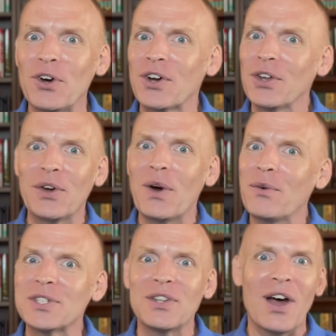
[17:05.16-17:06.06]
although I
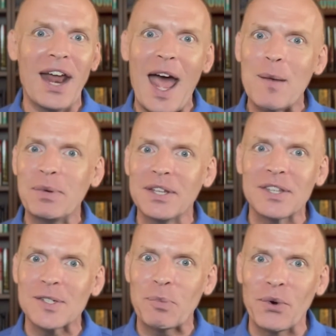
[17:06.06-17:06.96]
was not happy at
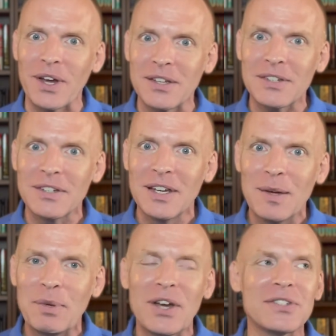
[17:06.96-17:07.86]
this point.
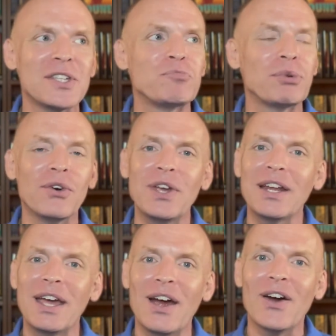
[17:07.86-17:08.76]
Because this
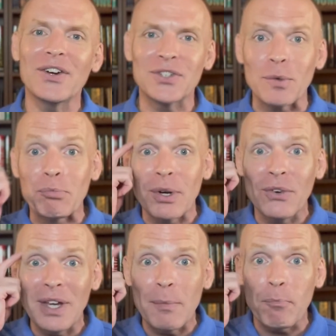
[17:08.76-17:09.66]
brilliant character,
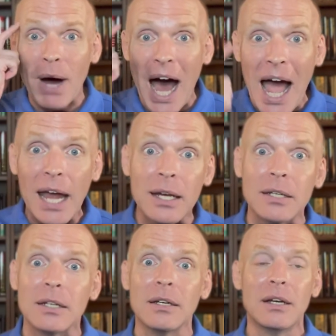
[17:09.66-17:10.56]
brilliant
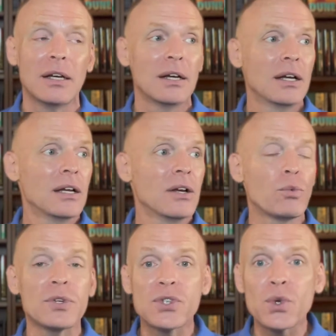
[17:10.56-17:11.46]
mind,
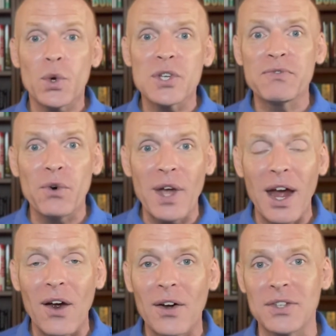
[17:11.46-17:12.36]
resourceful
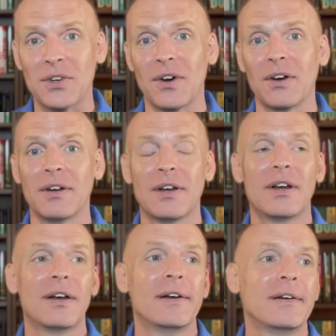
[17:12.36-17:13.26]
character,
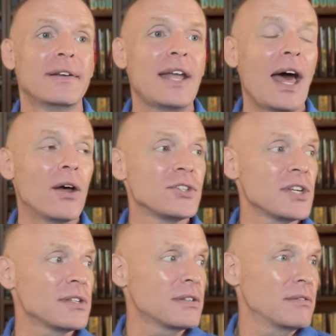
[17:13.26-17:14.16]
now
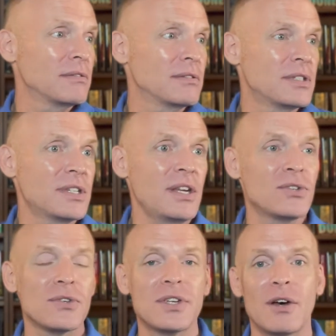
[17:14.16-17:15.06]
just sees
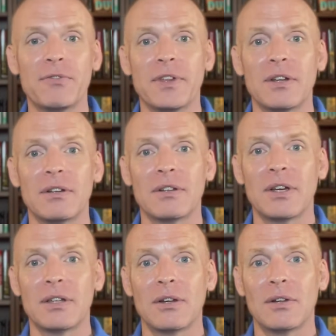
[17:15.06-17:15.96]
herself that
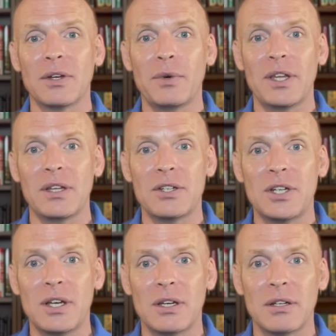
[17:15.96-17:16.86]
like the only way that
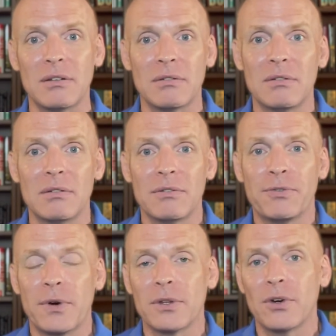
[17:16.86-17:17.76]
she can
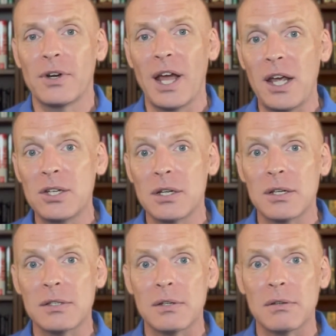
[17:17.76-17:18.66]
further her nation
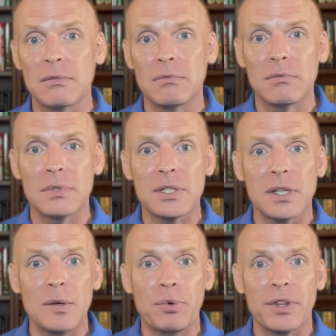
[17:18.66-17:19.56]
is to
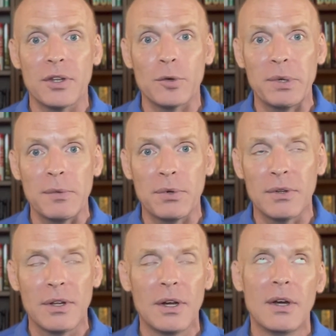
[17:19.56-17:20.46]
sleep with other people.